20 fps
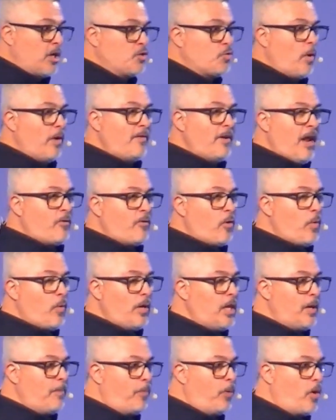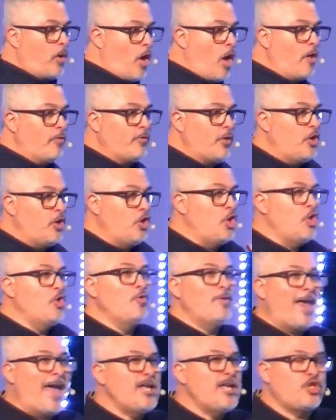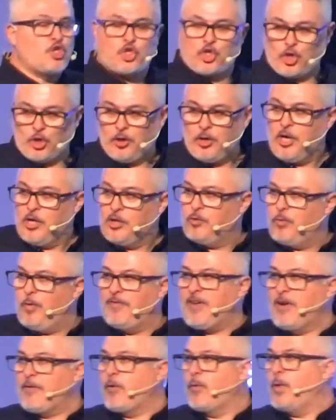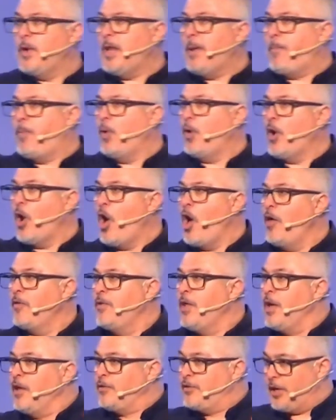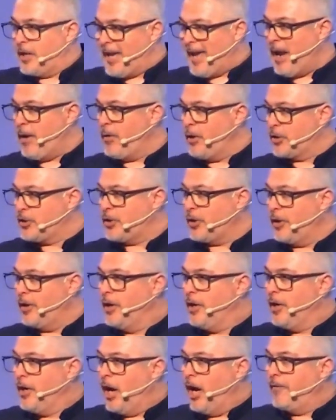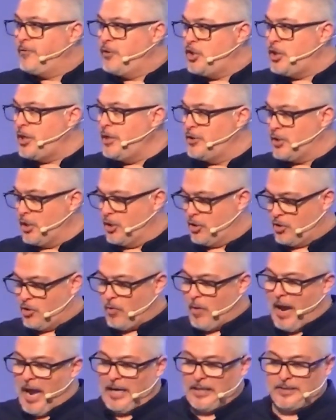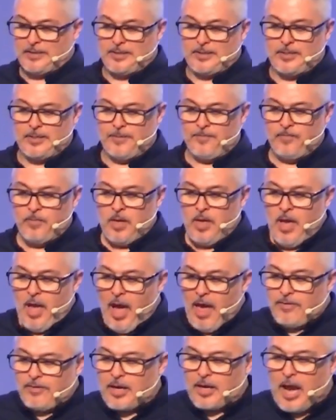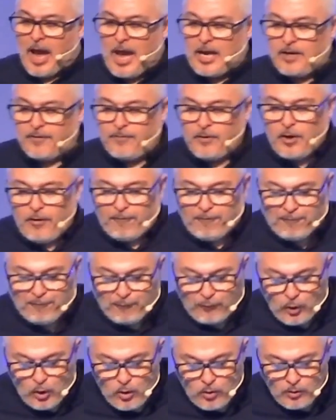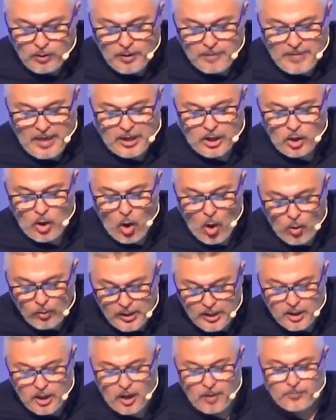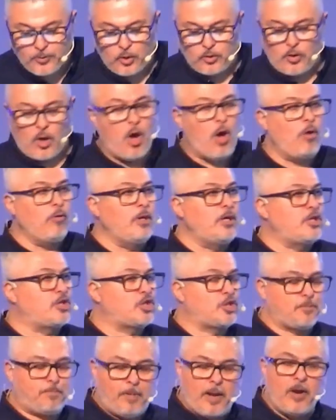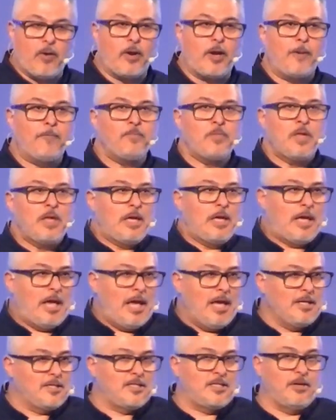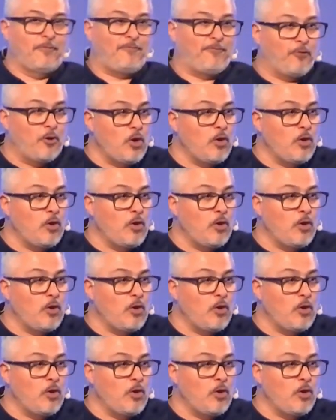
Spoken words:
Because we never really put on the new nature. We've never really put on the character of Jesus Christ. And the kind of fruit that can only come through the Holy Spirit is the